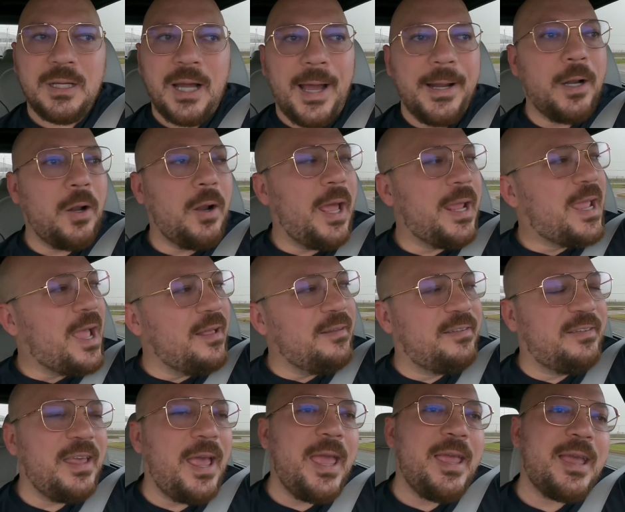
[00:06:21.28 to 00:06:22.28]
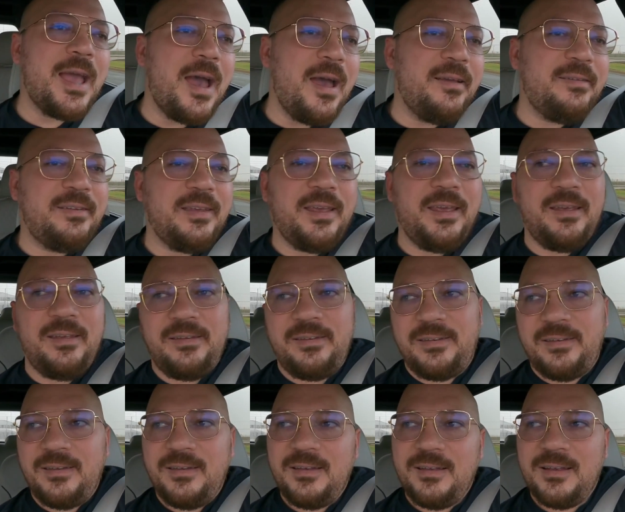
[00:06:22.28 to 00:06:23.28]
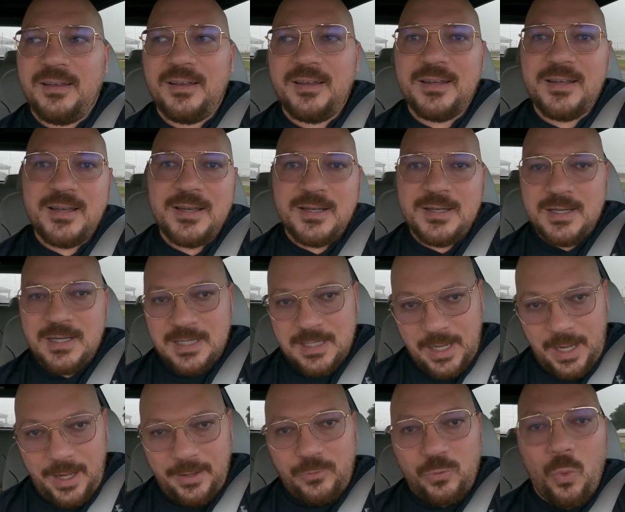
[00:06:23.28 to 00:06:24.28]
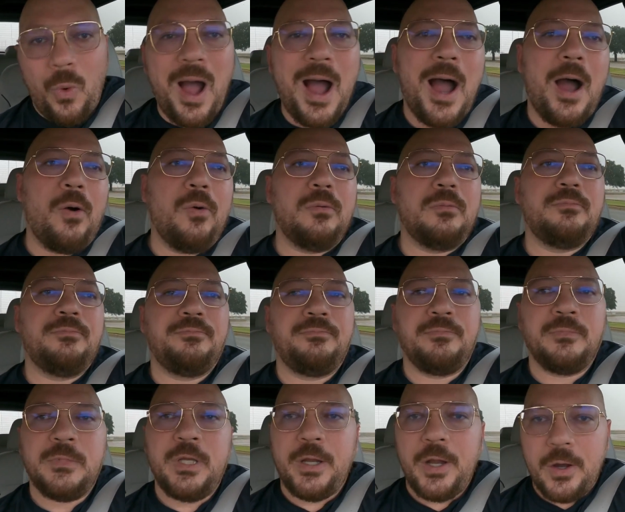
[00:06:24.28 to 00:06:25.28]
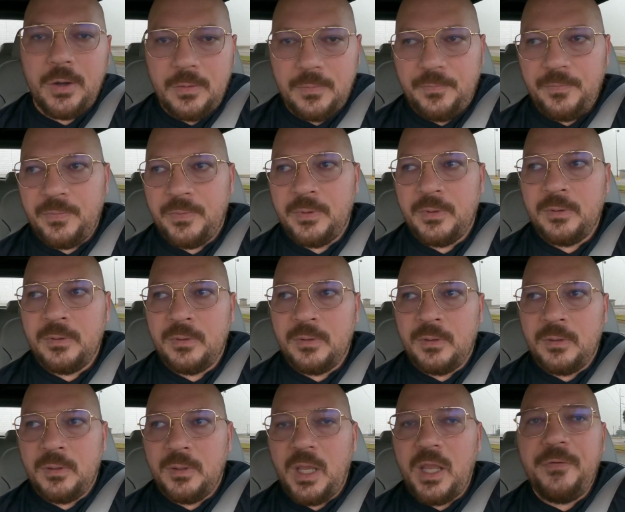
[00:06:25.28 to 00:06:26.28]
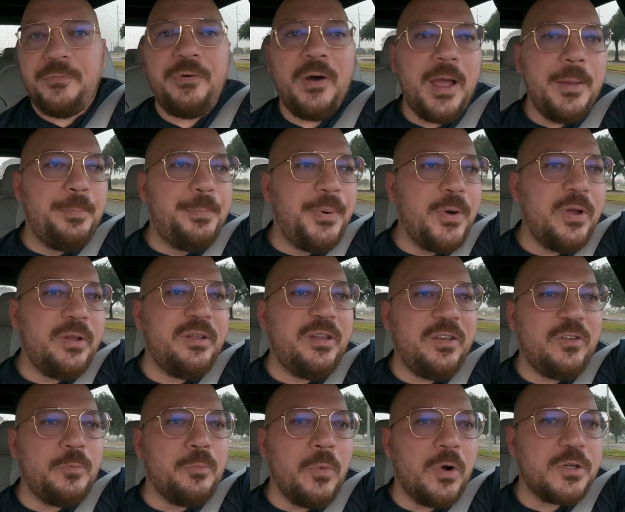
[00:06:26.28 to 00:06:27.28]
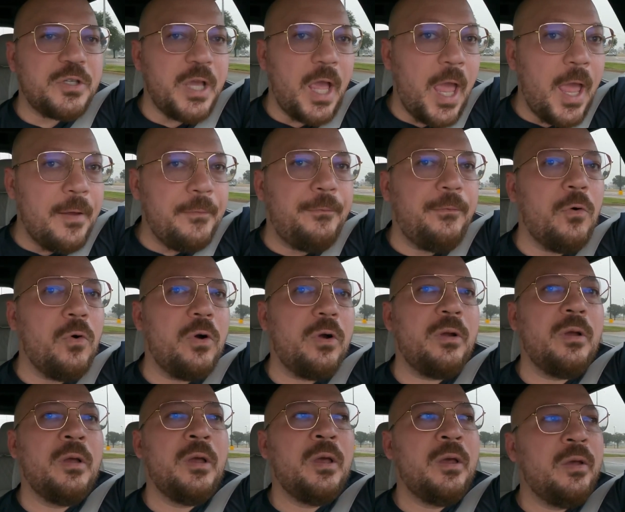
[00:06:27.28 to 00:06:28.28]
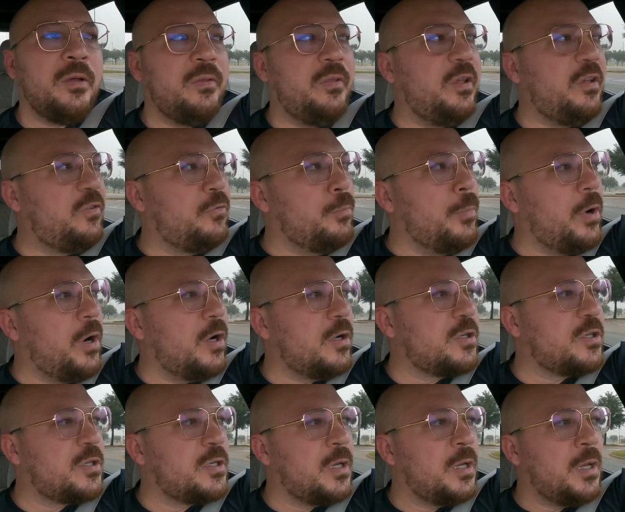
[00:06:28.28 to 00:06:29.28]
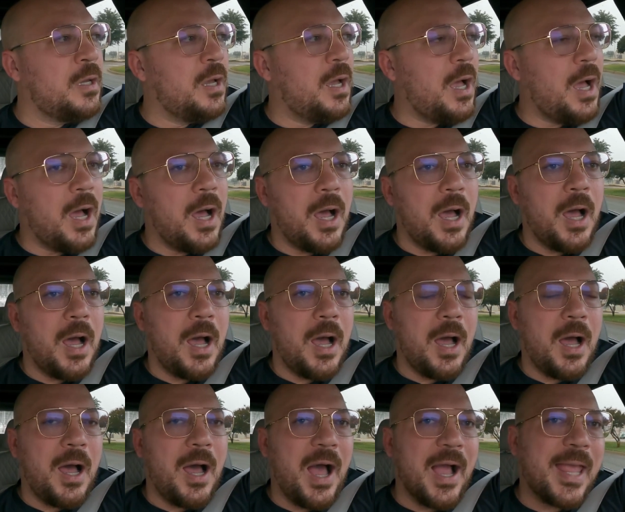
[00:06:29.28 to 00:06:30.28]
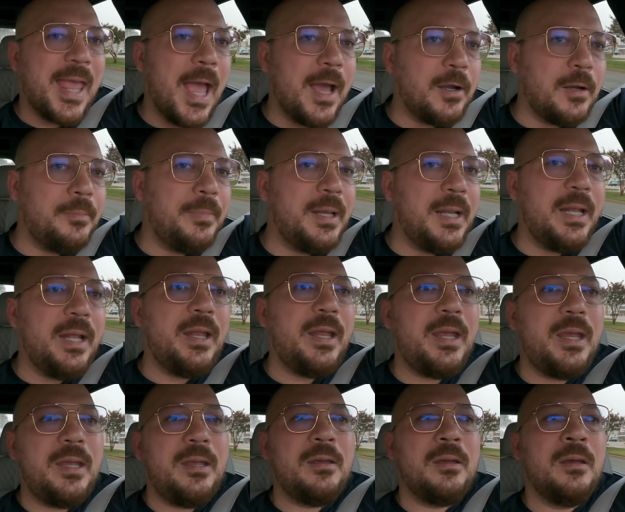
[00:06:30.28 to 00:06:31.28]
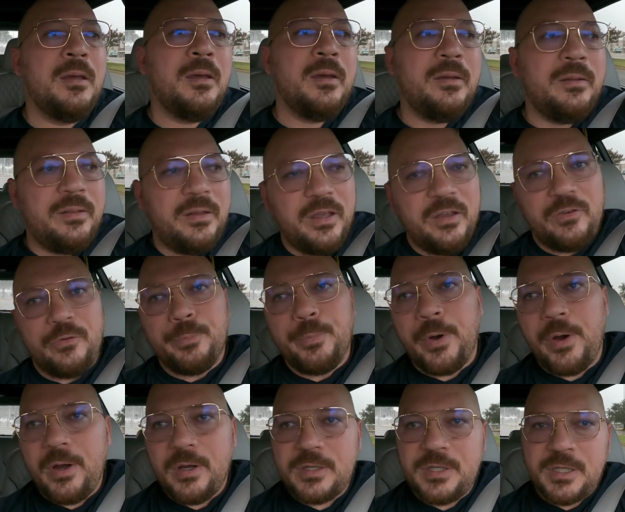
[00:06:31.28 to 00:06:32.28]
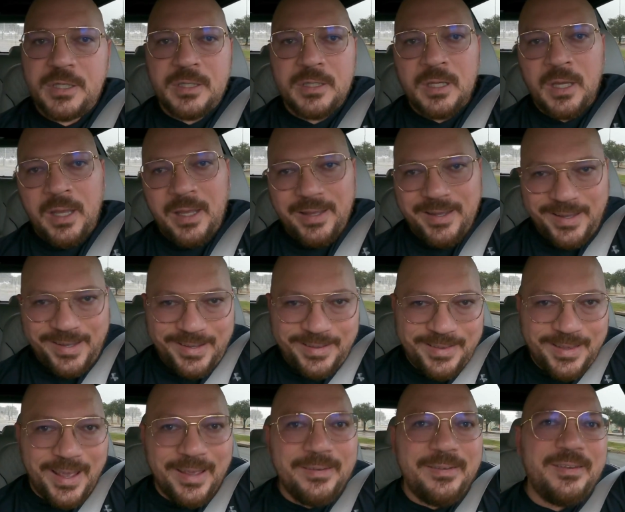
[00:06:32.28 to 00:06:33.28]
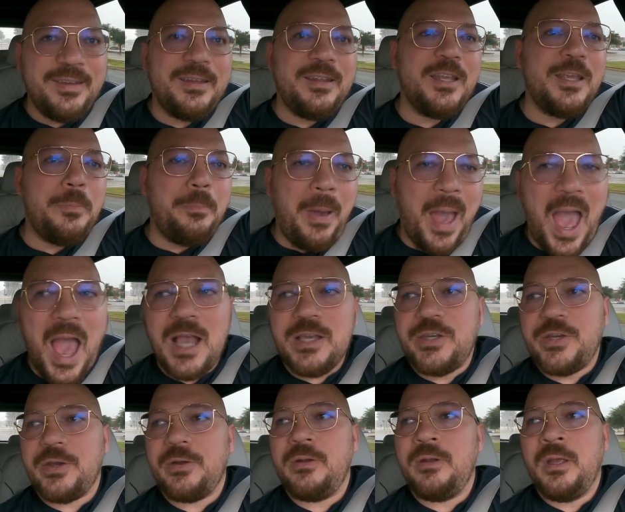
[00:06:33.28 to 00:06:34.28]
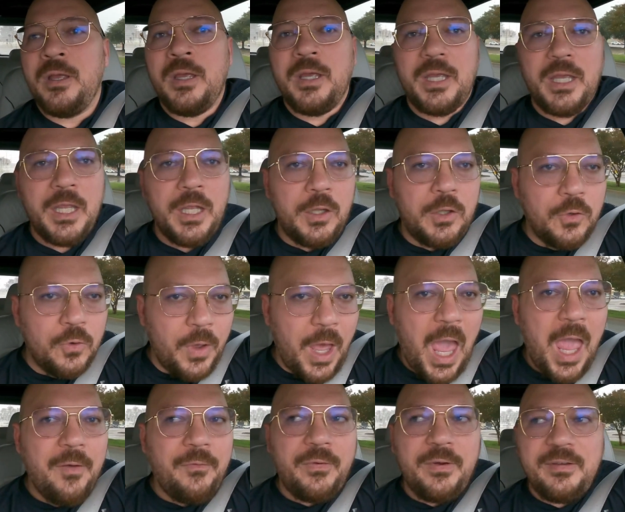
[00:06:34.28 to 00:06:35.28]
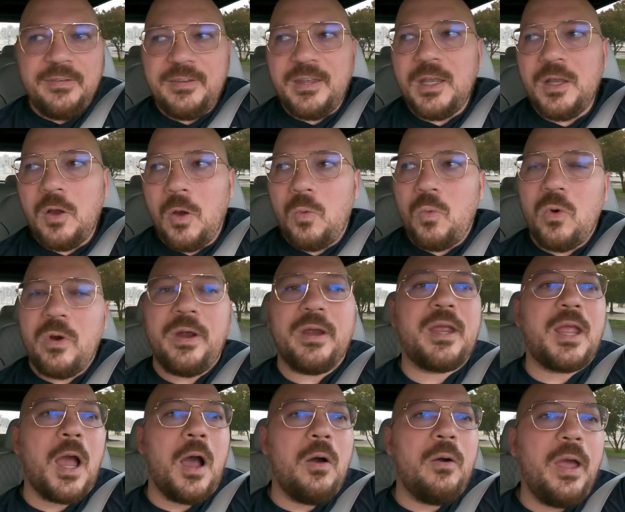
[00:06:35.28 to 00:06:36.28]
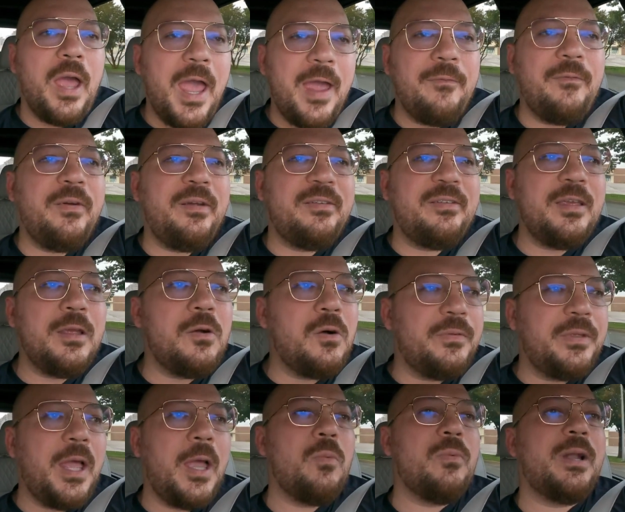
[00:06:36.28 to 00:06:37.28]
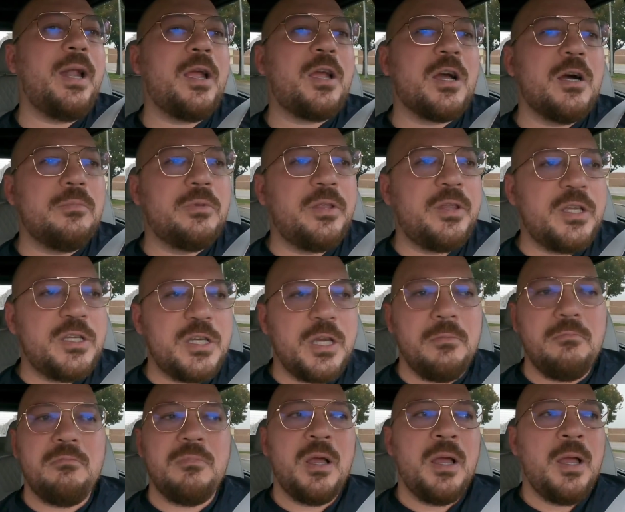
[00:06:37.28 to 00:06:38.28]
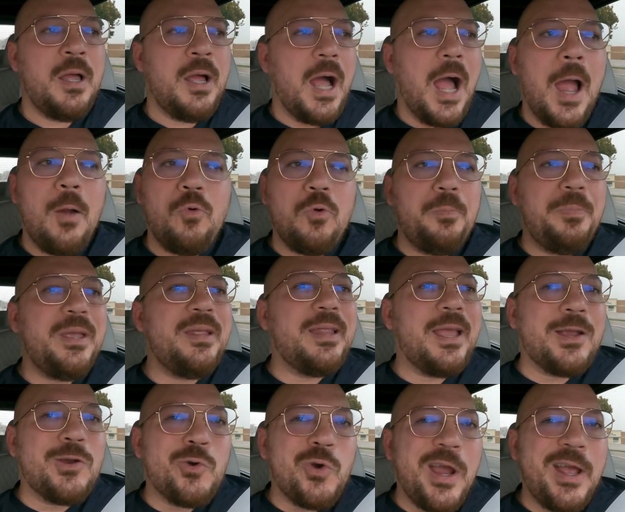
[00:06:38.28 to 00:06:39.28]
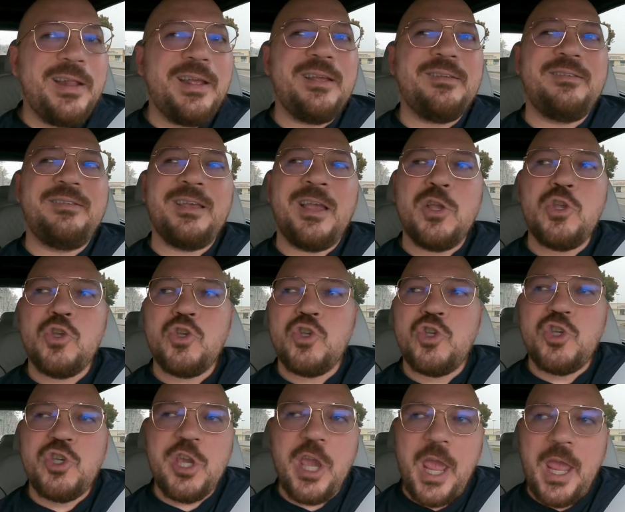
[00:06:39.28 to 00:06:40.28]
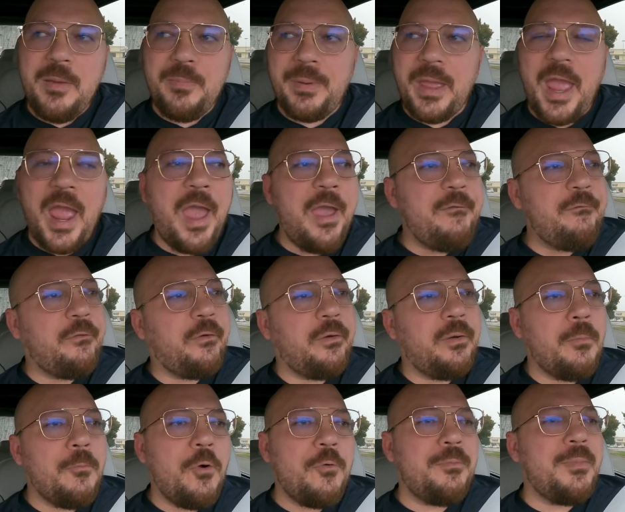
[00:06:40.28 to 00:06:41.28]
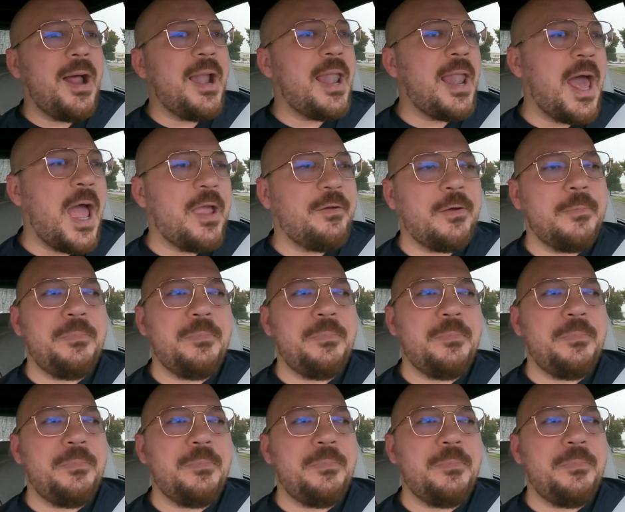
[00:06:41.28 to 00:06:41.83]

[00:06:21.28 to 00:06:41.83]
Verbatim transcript: And all I can say, guys, is it's wow. You know, if I put this much effort, this much uh, uh, uh, accountability, this much intensity, passion into every single workout, every single day when I come to the gym, I will be in the greatest shape ever of my life.